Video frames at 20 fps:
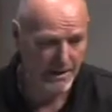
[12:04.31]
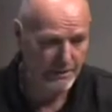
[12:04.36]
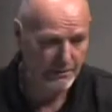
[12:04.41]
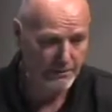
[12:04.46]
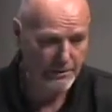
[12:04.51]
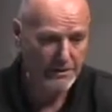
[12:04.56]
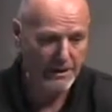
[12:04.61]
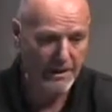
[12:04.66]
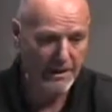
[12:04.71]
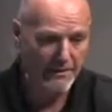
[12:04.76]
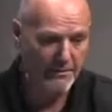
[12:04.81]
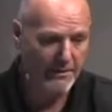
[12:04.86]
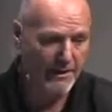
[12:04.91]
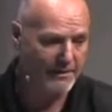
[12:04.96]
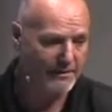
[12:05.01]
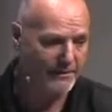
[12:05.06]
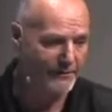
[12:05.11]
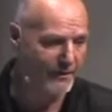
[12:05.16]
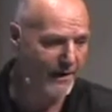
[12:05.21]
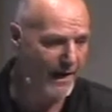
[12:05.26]
We talk
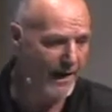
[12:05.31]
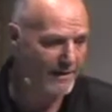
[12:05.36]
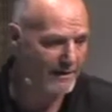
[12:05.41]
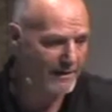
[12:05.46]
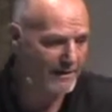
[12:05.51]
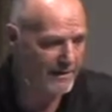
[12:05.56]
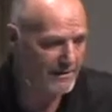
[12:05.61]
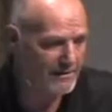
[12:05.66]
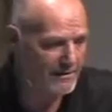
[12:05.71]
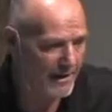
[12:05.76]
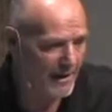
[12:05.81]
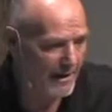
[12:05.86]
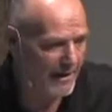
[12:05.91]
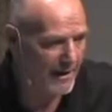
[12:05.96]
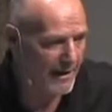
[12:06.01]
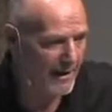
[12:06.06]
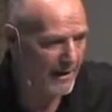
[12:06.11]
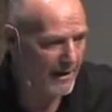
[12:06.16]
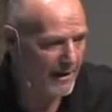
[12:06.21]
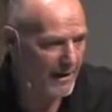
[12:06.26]
about the fact that
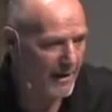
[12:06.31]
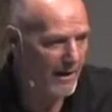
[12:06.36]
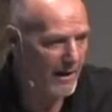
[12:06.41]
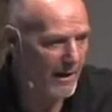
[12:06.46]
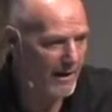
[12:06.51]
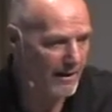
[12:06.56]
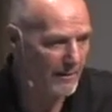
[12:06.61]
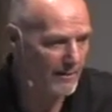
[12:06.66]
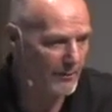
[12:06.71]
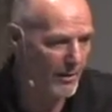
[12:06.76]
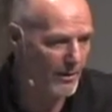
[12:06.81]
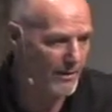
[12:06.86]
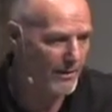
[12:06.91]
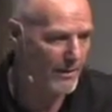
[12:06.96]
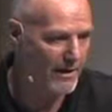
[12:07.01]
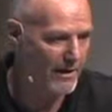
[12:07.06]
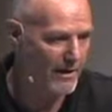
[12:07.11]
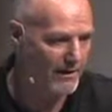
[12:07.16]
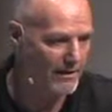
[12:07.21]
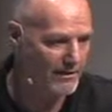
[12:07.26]
an
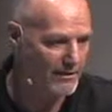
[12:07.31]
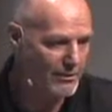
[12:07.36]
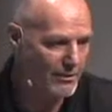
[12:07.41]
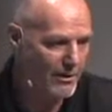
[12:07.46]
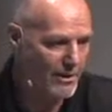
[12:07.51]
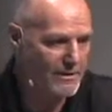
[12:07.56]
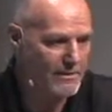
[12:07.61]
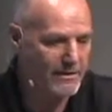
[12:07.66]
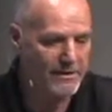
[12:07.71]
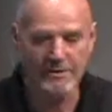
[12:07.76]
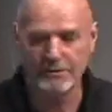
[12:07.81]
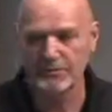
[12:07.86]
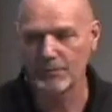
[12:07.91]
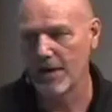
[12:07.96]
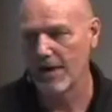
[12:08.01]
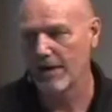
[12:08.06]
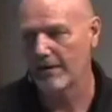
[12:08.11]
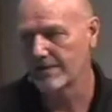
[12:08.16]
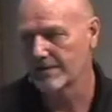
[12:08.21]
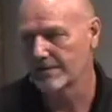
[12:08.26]
appropriate illustration is
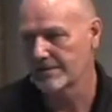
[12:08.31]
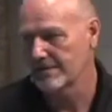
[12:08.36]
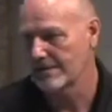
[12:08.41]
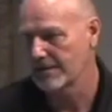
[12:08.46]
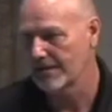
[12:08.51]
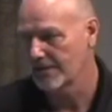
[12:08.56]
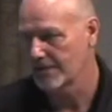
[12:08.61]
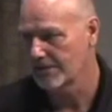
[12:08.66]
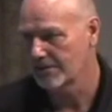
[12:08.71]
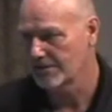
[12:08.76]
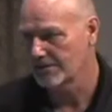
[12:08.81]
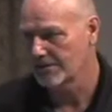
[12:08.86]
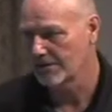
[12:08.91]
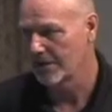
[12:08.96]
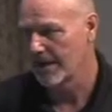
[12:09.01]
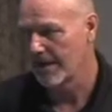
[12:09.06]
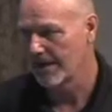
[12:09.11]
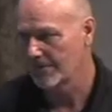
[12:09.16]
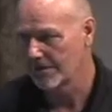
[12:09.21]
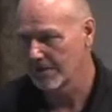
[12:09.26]
parents. you
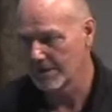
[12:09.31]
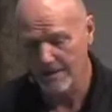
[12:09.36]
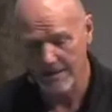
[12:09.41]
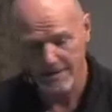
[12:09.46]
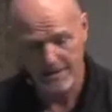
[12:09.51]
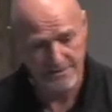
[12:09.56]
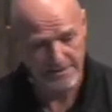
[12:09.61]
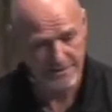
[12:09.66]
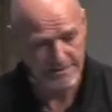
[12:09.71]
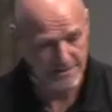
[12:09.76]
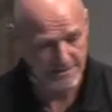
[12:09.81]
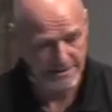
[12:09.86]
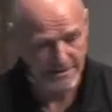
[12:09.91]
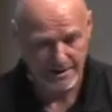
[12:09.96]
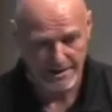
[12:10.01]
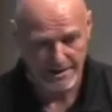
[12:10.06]
start having kids, and,